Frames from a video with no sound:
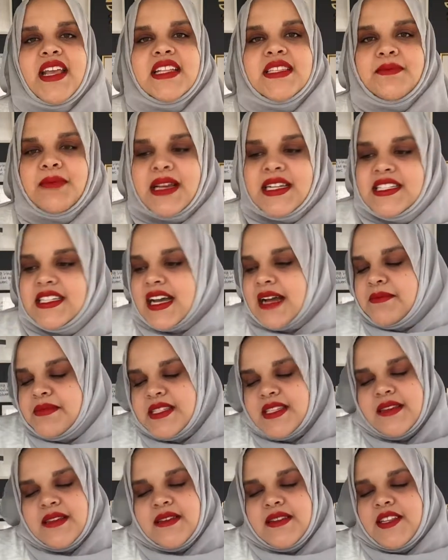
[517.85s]
It's my job
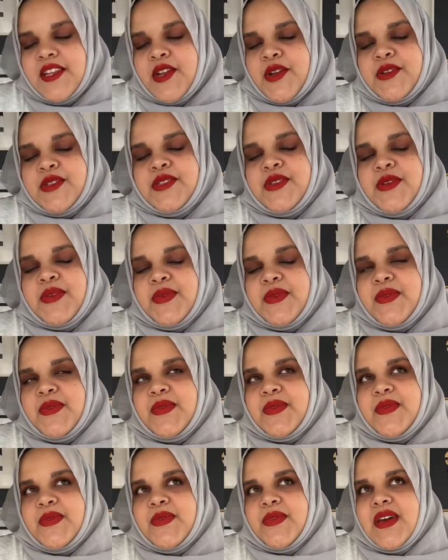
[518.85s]
to
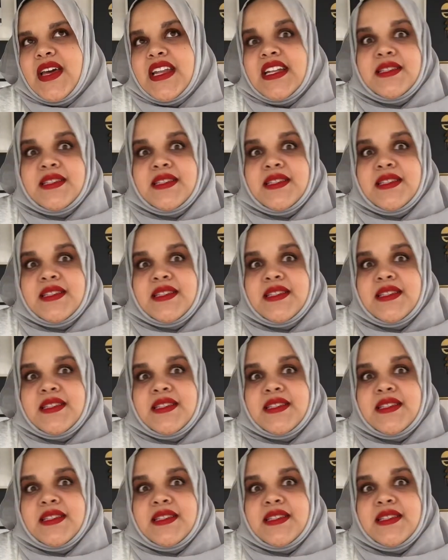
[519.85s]
and